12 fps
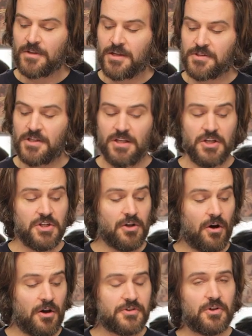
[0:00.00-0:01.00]
Sedici
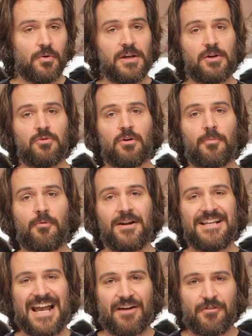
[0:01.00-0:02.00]
also
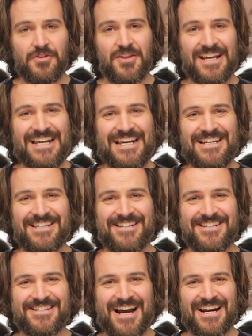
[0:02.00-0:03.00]
incorporated everything into the
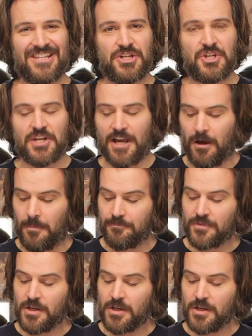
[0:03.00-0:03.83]
design of the shell.